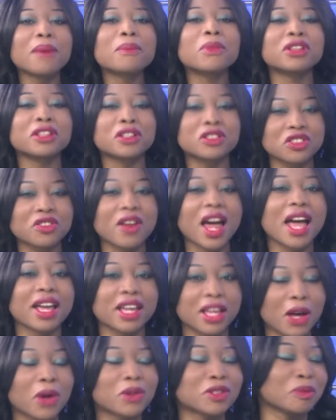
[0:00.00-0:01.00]
gonna try
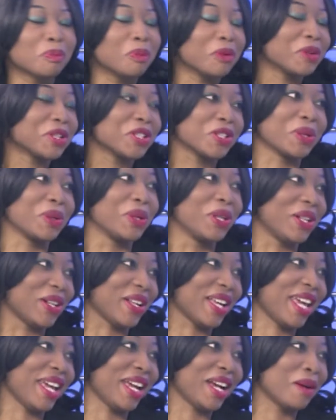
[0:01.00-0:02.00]
and go spiritual
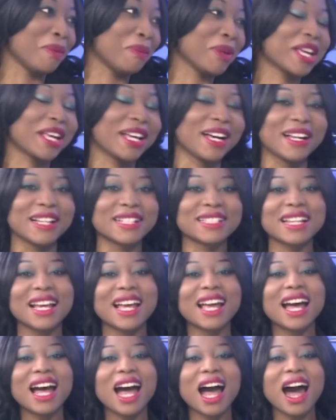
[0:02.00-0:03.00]
here, because
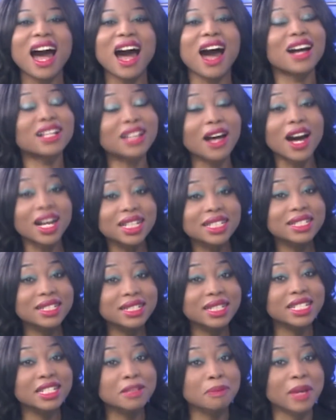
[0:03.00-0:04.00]

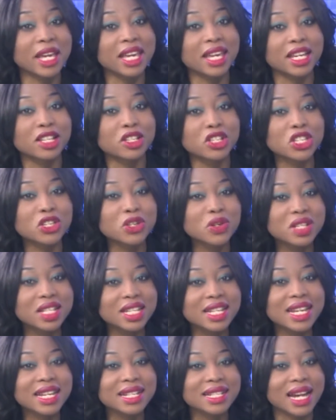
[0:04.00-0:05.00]
honestly speaking, you
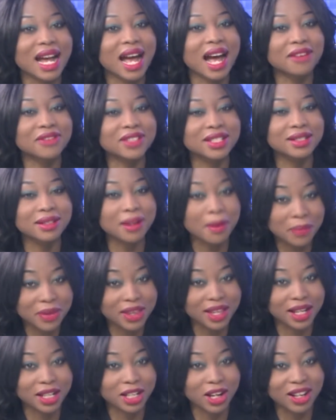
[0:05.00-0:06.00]
need to have
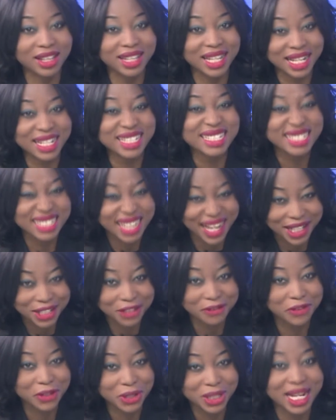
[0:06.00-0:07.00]
something on the
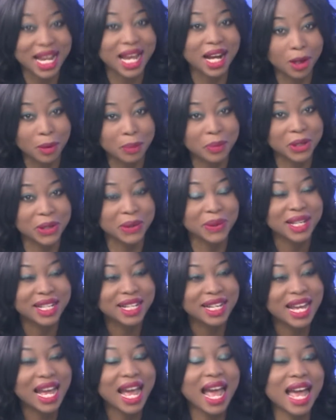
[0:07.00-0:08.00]
inside of you to help you.
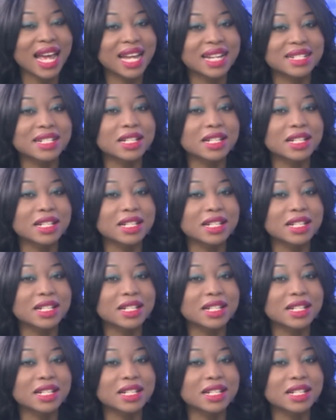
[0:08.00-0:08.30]
And